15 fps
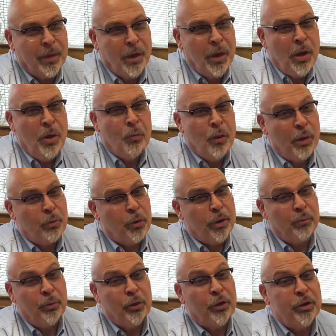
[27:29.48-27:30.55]
Well,
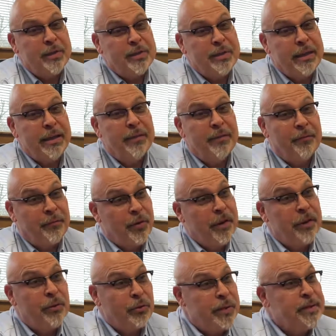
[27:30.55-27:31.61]
we're going to see an
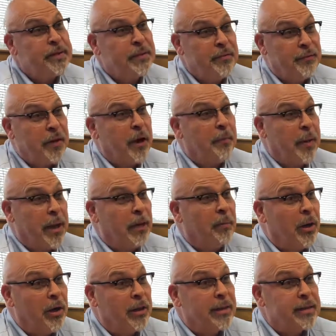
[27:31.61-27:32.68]
increase in environmental
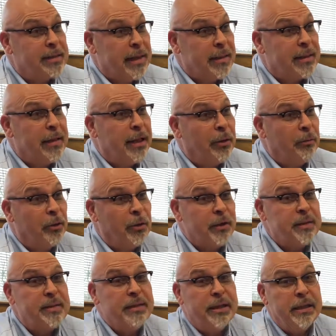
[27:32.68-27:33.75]
markets, I think. We're going to
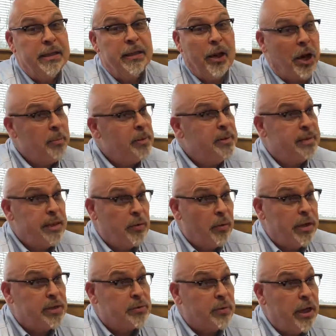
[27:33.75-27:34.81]
see carbon
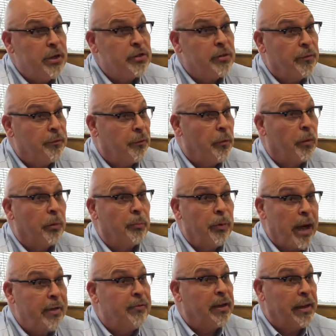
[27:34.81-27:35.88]
sequestration for
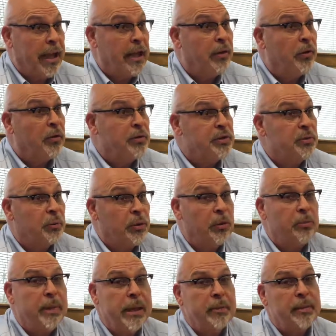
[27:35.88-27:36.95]
private landowners. So we're going
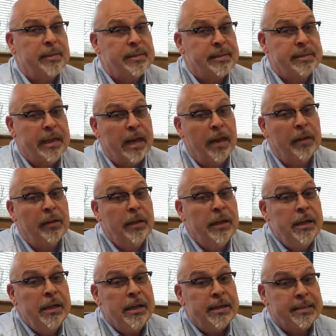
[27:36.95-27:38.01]
to be able to sell,
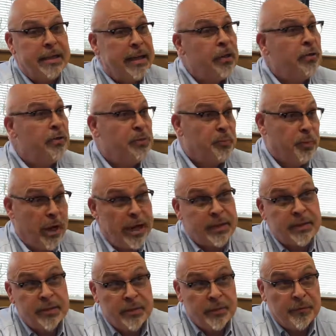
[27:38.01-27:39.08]
as landowners
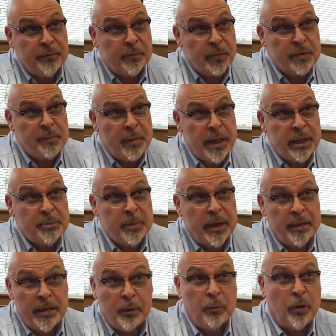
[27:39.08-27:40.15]
practice good forest management. I
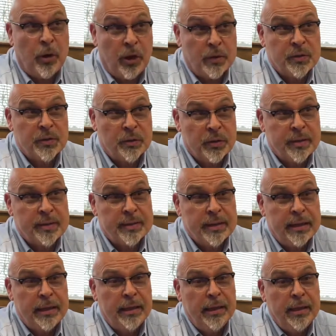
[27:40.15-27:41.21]
think we're also going to
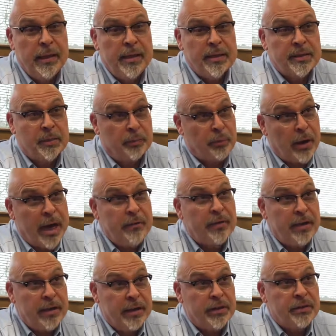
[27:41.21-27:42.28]
see some private
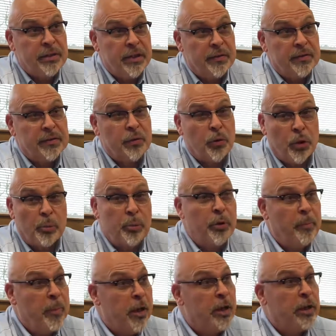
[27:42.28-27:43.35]
initiatives. Corporate
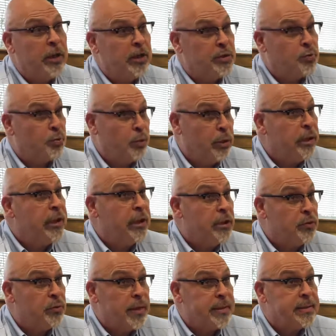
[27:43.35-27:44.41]
America is really
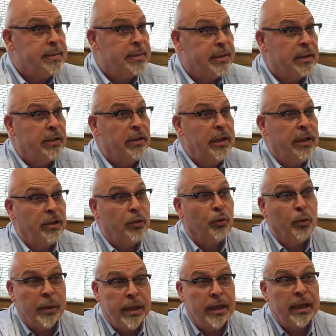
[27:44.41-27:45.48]
interested in
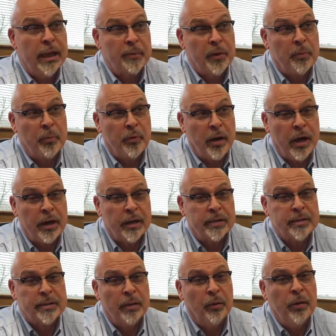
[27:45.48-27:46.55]
greening up their
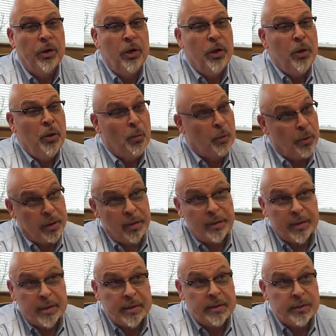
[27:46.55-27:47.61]
products. And one of the
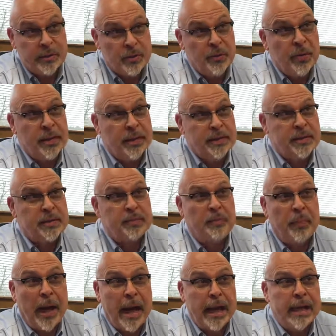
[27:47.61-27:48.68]
things they're doing is
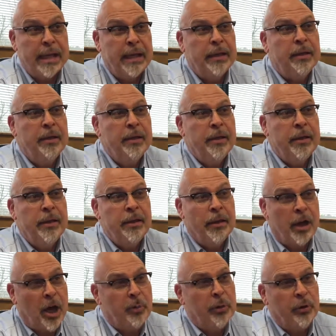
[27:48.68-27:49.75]
buying
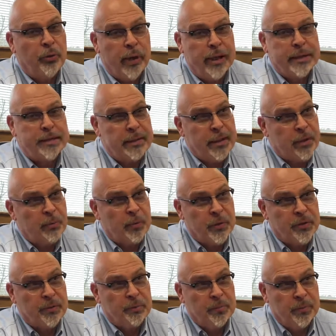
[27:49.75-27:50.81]
carbon credits. In other
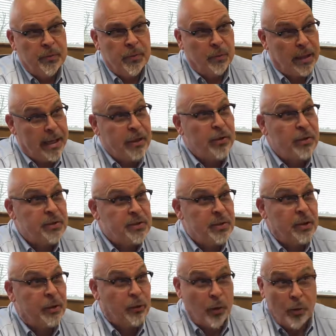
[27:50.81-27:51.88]
words, landowners that are
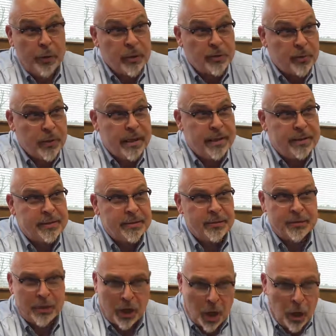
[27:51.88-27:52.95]
growing trees, there's
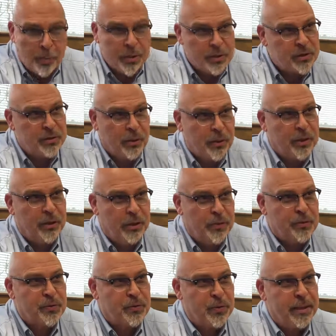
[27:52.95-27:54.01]
carbon stored in those
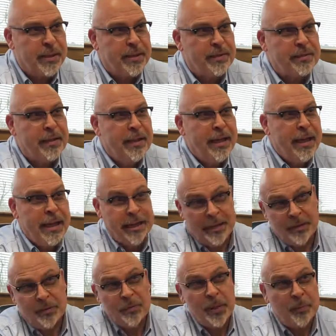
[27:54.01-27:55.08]
trees, and
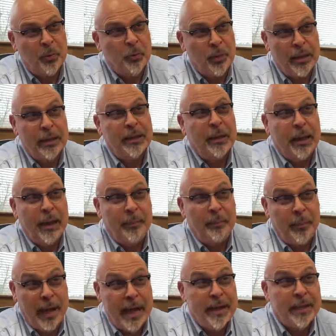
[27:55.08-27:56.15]
there's people willing to
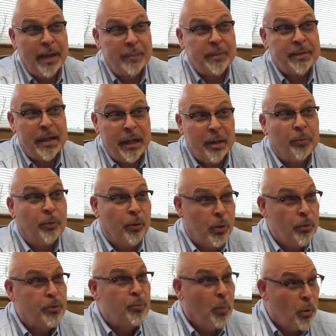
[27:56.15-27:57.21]
pay them to help grow
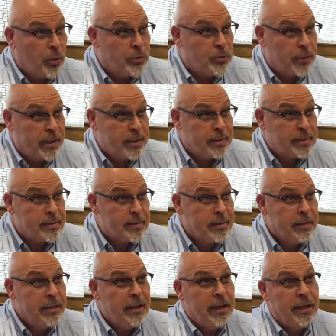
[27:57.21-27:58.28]
more trees.
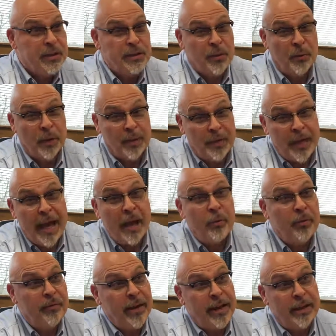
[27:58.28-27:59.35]
And so with that,
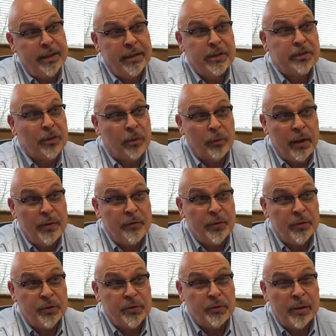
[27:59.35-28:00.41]
we've got an additional
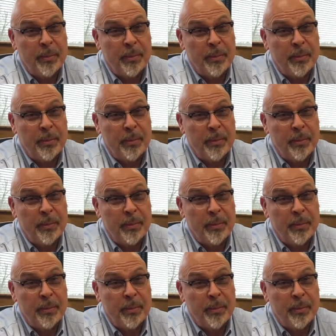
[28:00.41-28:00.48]
revenue stream.